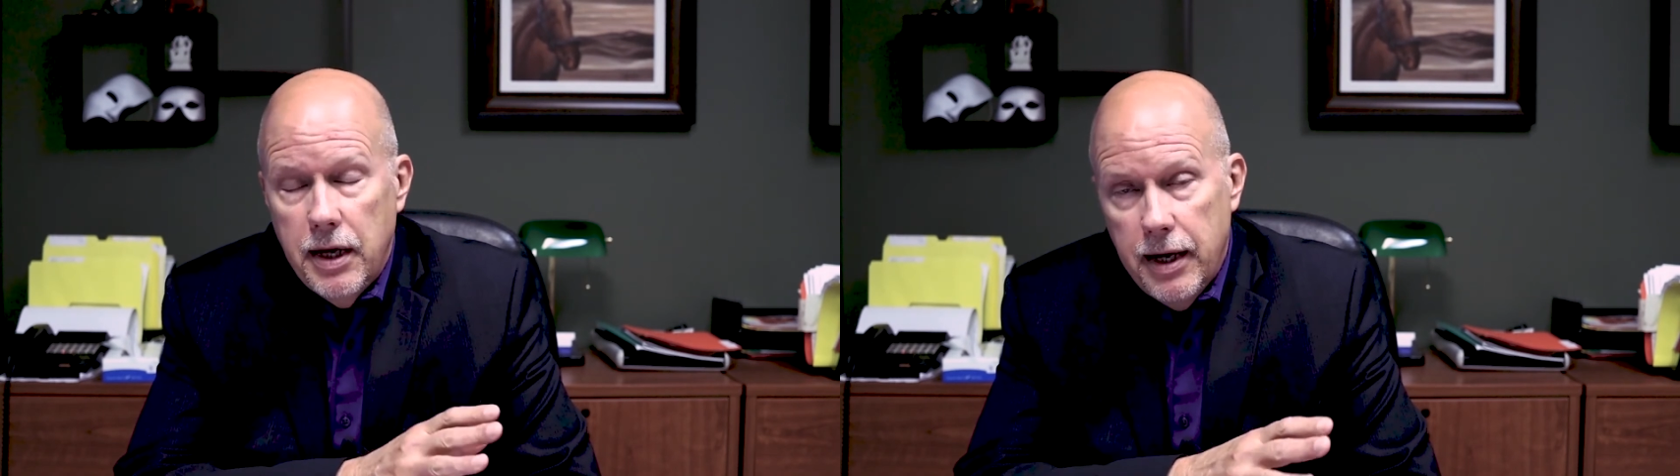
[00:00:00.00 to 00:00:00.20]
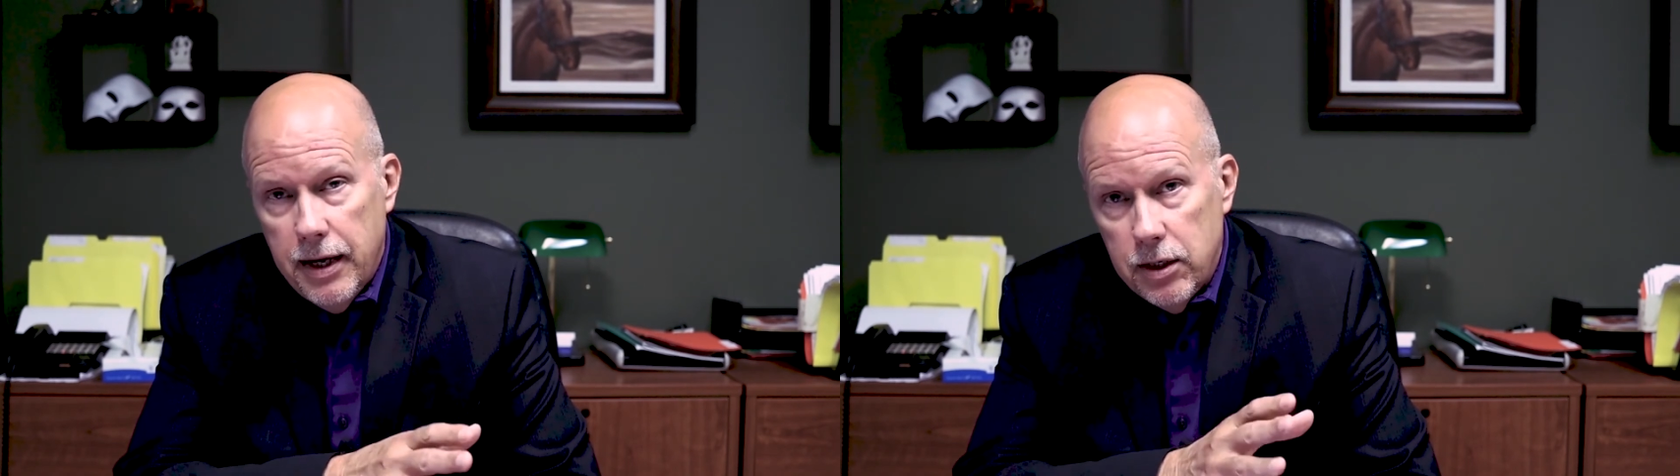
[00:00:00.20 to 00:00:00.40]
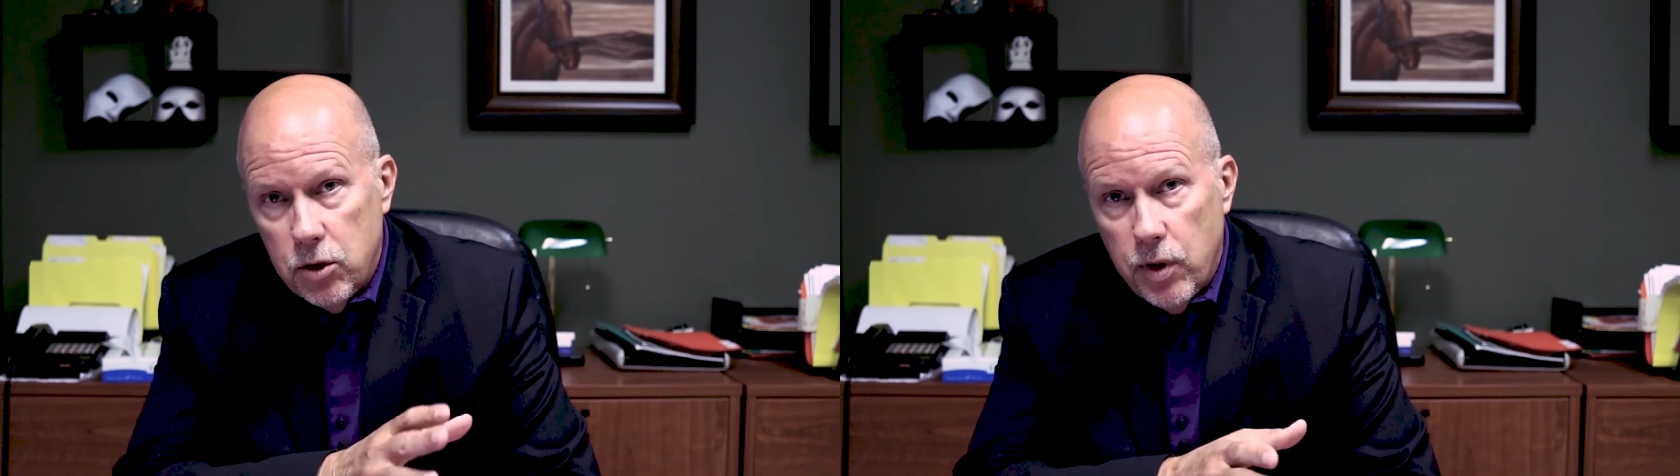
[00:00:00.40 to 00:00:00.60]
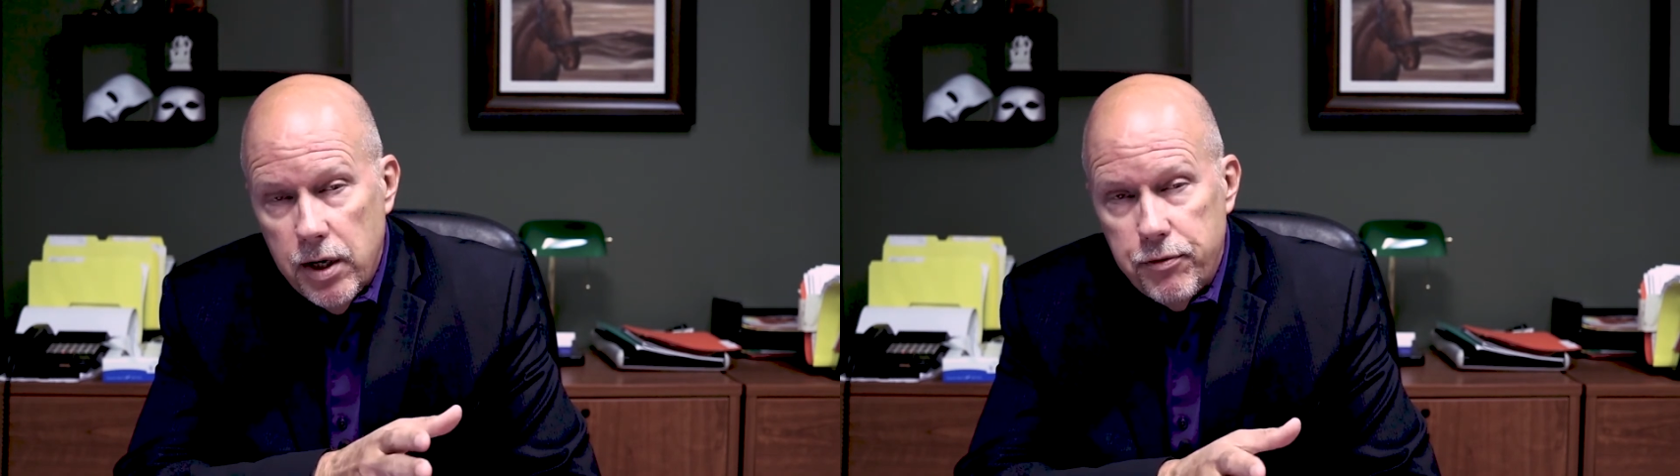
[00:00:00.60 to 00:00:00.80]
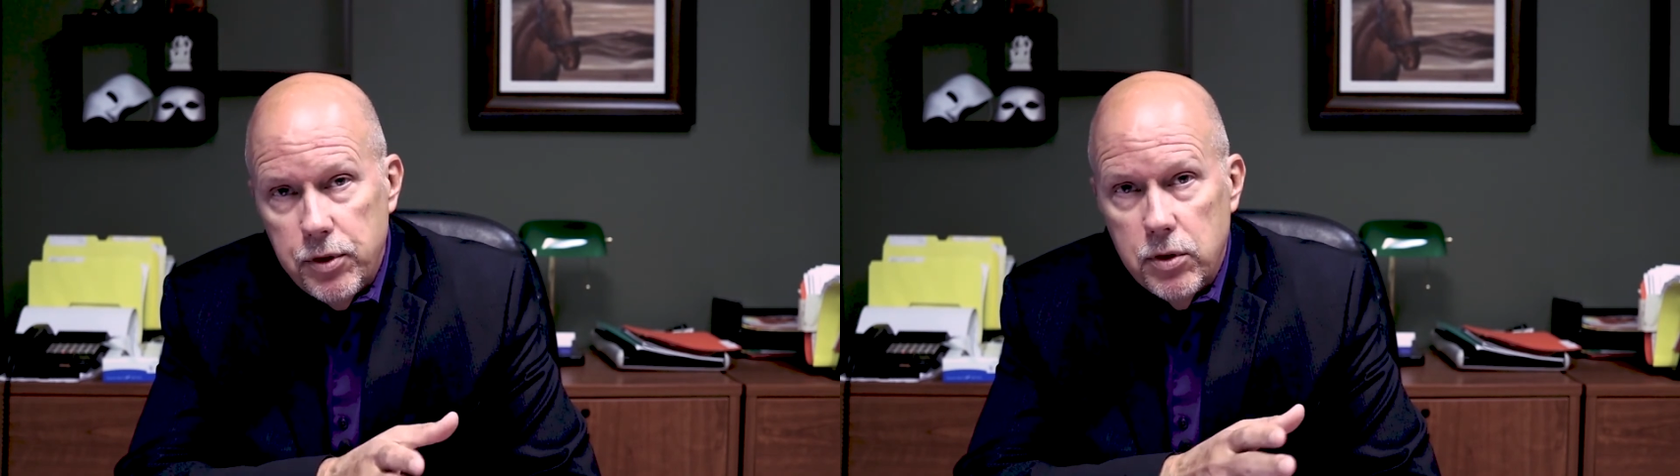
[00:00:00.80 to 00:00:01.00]
and
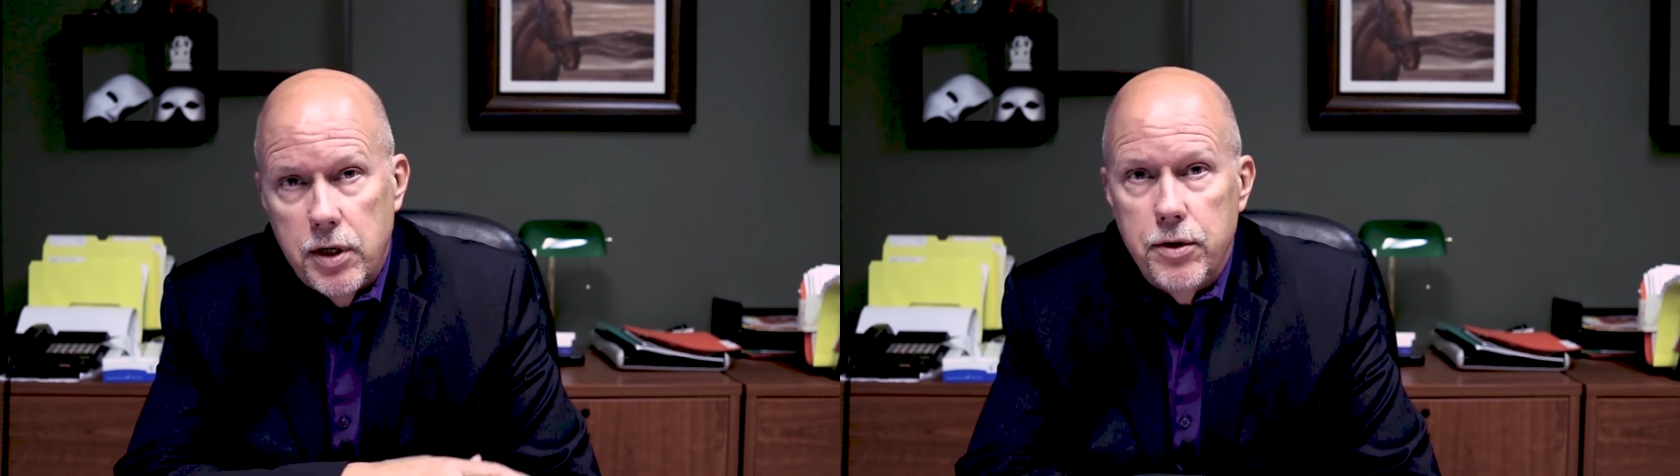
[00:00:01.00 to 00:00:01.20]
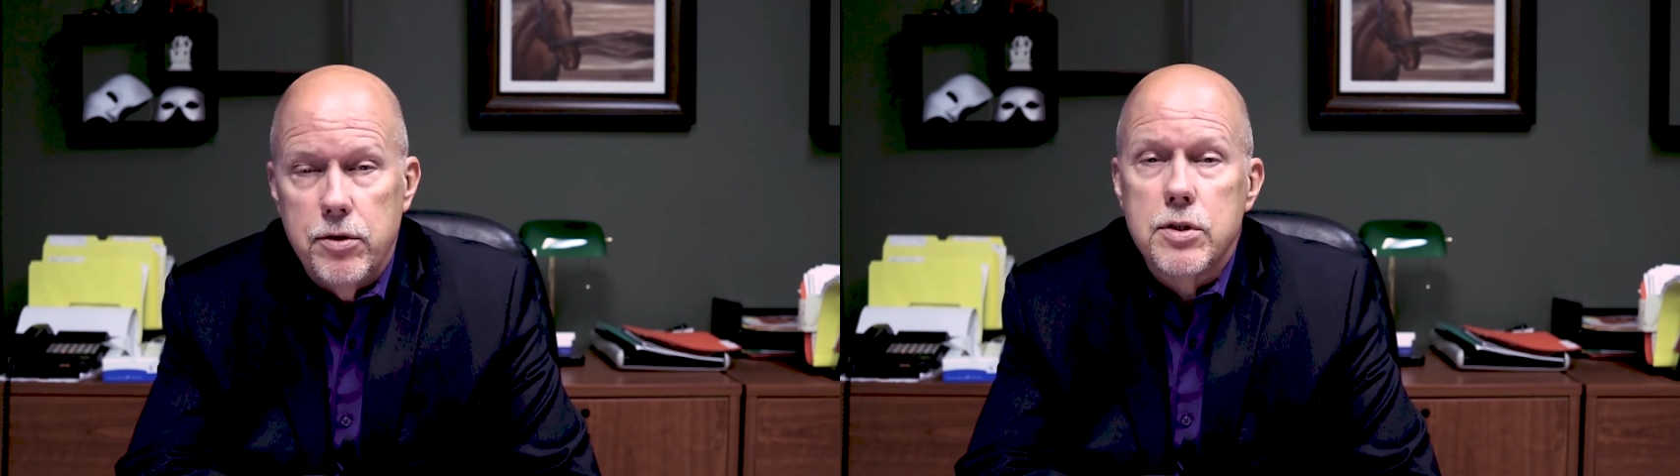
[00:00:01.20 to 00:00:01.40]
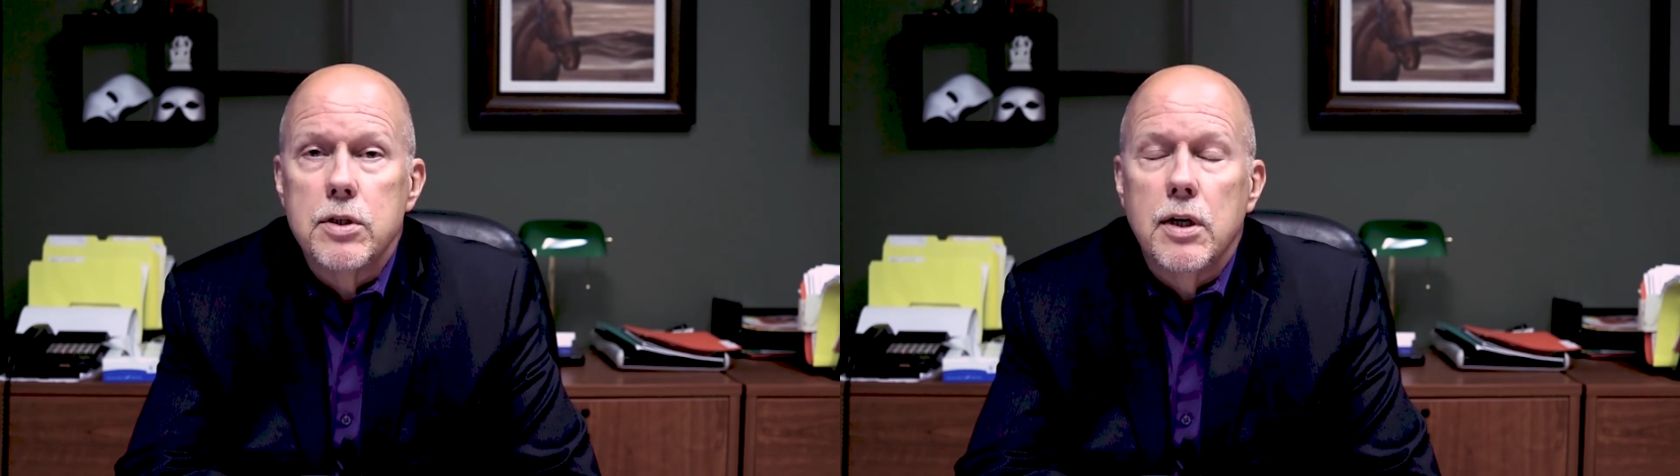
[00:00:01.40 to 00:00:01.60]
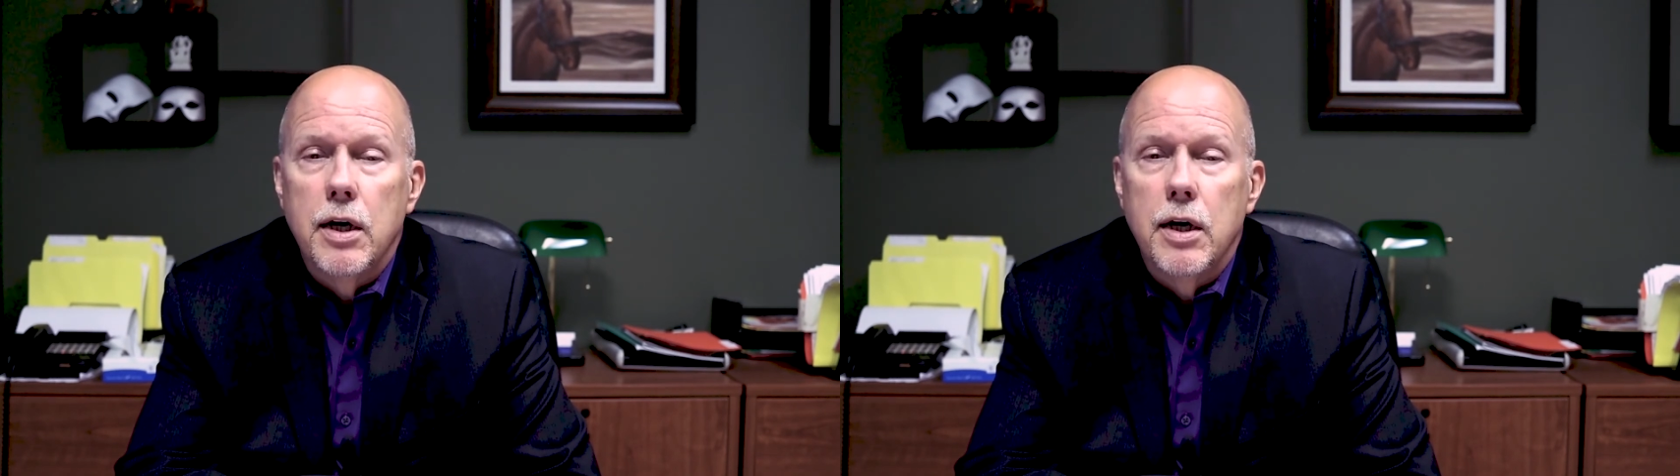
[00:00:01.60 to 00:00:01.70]
quite a few others